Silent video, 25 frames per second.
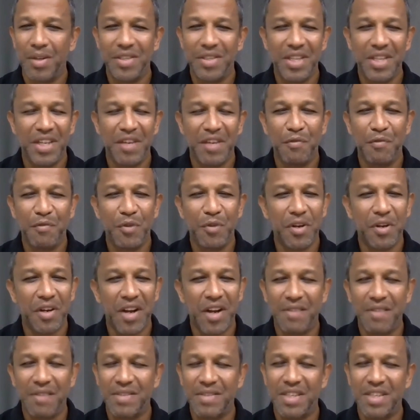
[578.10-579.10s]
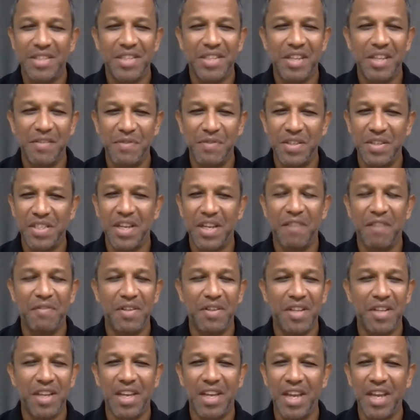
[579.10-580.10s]
taking photographs and selfies
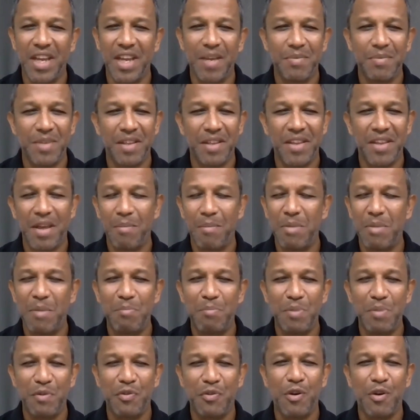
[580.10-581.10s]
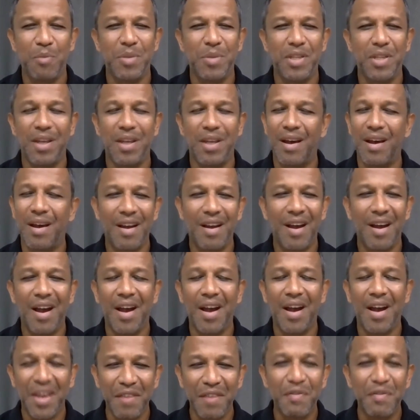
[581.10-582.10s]
after the games, and they have been performing the
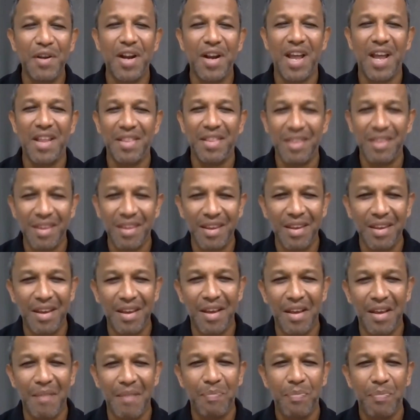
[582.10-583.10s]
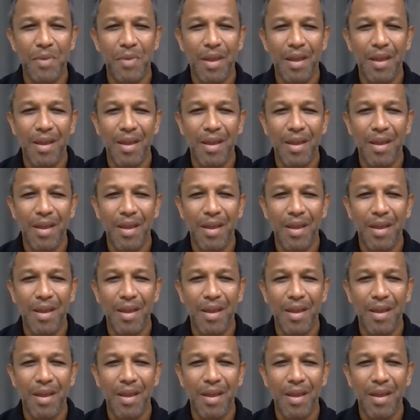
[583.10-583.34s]
haka even at the